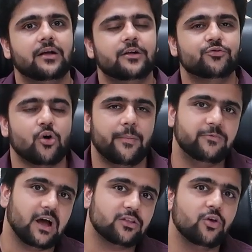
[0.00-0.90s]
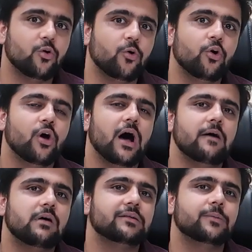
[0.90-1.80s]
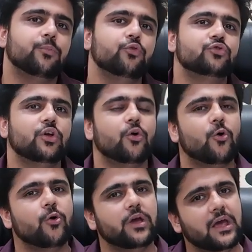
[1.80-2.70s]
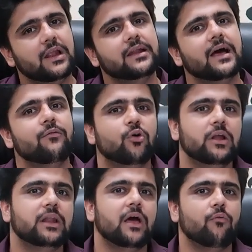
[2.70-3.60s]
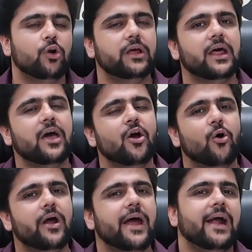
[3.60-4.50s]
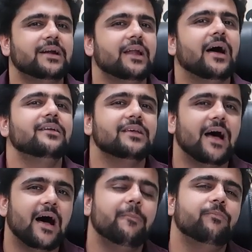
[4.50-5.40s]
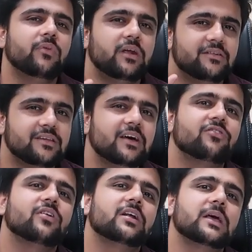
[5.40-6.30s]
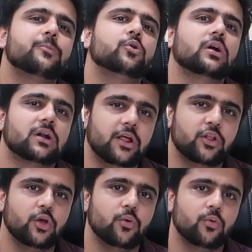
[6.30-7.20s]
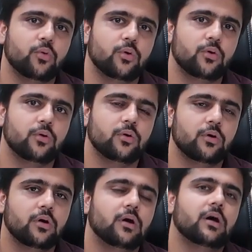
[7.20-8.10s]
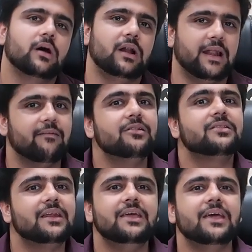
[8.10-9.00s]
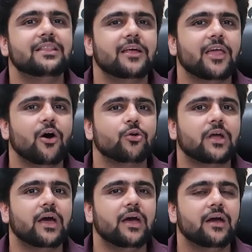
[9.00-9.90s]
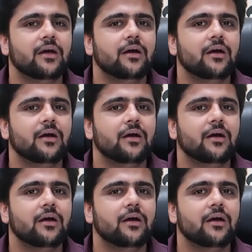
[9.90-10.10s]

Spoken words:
So you go. Now you ask from there, do you want to take this? Do you want to take that? And you research the product like Atlas. What happens in level three?